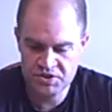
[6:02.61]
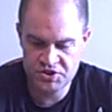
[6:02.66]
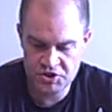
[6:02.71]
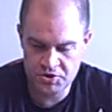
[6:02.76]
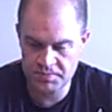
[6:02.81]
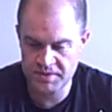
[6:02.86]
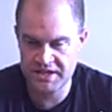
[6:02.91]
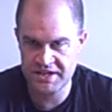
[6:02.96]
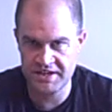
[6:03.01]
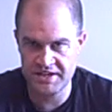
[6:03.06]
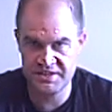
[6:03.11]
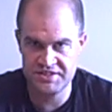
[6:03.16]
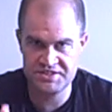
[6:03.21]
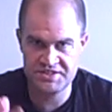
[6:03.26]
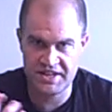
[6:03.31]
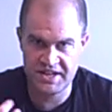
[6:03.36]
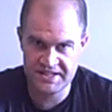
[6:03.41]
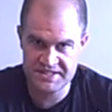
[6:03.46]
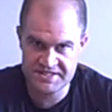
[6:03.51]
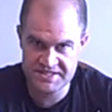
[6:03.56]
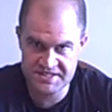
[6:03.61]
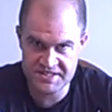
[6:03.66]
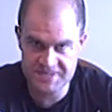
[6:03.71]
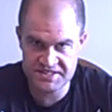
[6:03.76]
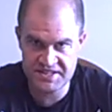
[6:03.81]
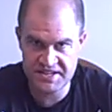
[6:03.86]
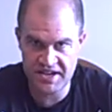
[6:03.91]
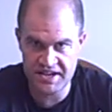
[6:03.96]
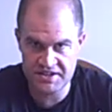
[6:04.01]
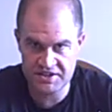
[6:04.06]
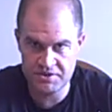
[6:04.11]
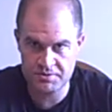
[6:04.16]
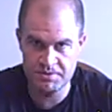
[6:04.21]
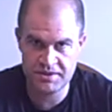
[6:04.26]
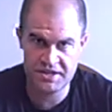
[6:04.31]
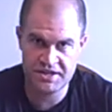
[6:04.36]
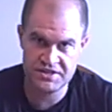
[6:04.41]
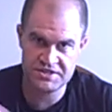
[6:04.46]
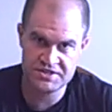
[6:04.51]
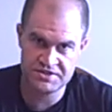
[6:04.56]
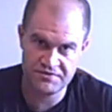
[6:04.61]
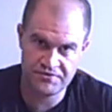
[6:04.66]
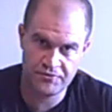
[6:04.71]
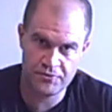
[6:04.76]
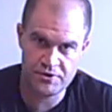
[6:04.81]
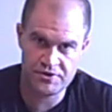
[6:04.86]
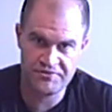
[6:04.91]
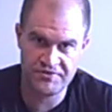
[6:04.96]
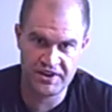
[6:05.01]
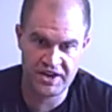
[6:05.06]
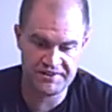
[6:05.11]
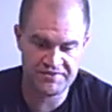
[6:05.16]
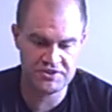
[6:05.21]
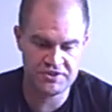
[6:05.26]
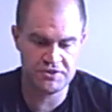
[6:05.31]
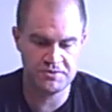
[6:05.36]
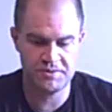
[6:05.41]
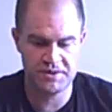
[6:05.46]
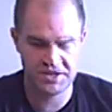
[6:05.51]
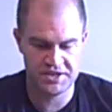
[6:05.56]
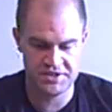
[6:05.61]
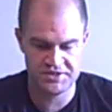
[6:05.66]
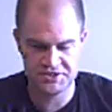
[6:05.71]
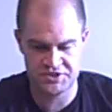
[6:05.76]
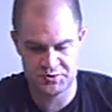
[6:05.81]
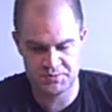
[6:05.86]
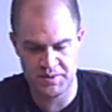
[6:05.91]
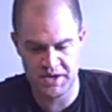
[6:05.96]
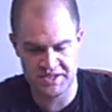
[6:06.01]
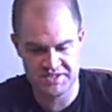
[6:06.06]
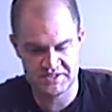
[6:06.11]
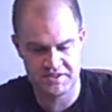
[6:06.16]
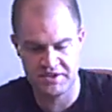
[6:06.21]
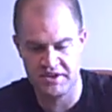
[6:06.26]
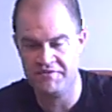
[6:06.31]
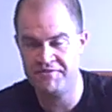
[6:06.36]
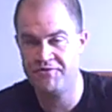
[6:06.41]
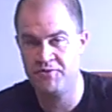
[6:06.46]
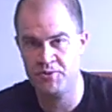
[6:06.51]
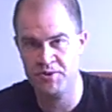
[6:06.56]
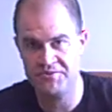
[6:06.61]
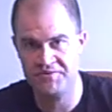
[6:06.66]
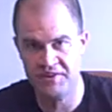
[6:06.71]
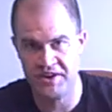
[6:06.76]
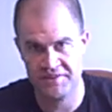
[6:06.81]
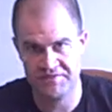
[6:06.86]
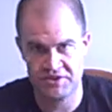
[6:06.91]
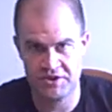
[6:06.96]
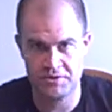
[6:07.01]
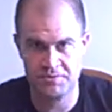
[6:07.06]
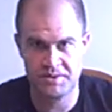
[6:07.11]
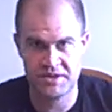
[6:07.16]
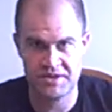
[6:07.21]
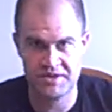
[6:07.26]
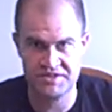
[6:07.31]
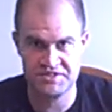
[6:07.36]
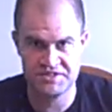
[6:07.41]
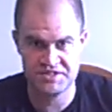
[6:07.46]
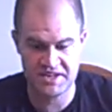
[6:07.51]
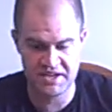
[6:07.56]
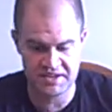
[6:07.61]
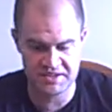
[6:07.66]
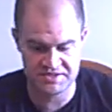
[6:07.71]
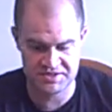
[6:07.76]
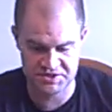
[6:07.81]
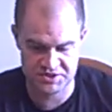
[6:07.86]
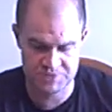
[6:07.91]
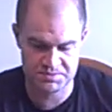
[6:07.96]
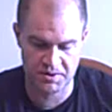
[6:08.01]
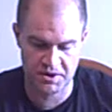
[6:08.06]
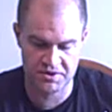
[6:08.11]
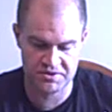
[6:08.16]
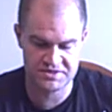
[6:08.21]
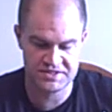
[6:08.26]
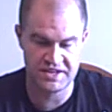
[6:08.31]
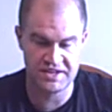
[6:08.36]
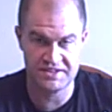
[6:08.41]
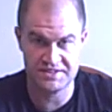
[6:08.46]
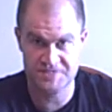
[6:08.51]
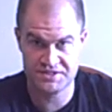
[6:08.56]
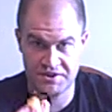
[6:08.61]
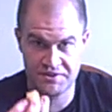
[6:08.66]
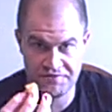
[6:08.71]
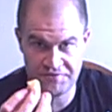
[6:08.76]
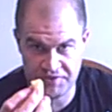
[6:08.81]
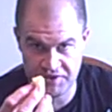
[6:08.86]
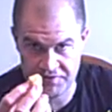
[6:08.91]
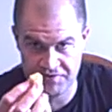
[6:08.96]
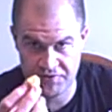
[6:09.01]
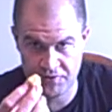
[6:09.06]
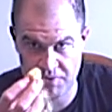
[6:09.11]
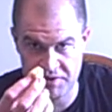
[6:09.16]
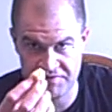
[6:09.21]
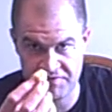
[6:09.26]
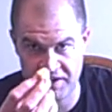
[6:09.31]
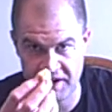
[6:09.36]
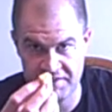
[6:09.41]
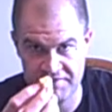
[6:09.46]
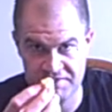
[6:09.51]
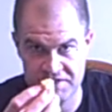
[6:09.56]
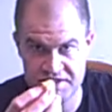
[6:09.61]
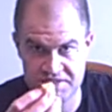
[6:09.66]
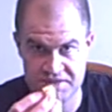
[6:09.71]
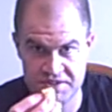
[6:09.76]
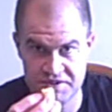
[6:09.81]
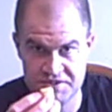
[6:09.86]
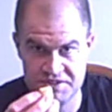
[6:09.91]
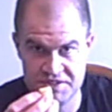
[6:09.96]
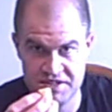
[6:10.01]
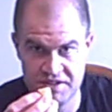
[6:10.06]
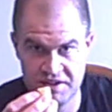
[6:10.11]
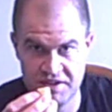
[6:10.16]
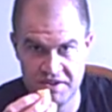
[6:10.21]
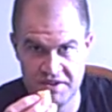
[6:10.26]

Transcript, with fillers: cubic inch, like 68 cubic inch and 45 cubic inch, is basically a 45 cubic inch tank is a smaller tank. It's going to fit 45 of these little.